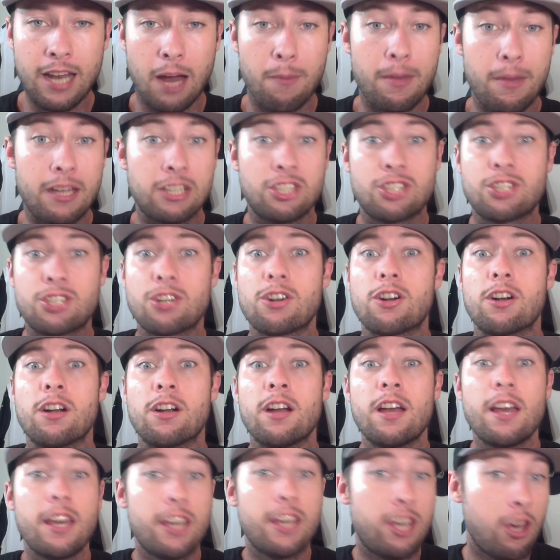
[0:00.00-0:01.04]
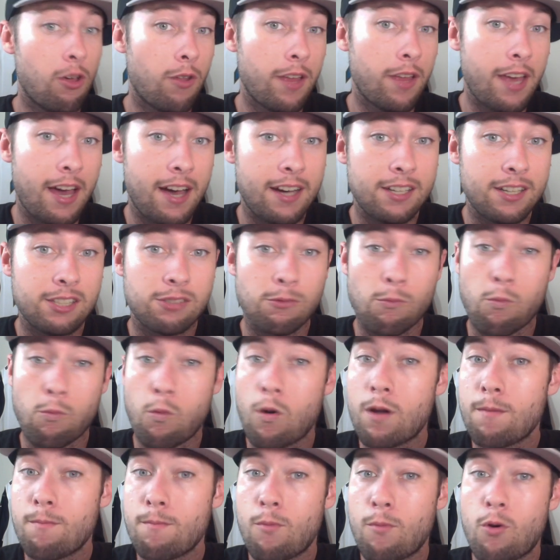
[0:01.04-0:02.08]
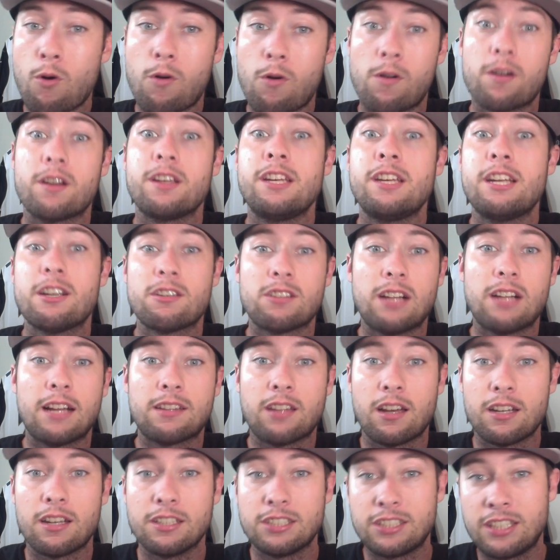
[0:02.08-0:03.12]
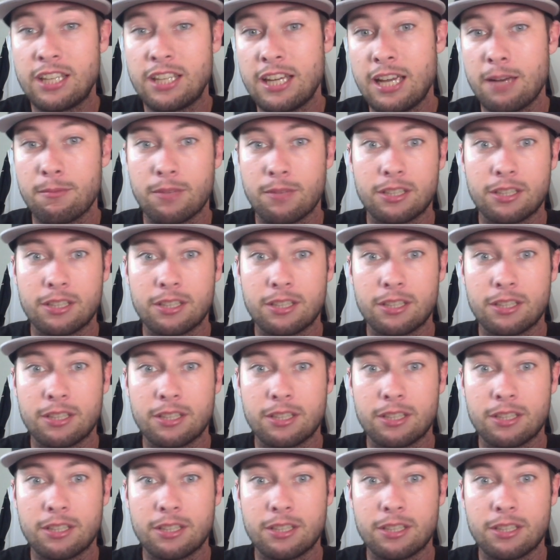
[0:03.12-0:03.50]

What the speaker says: I mean, sure, he only has one more year left on his team.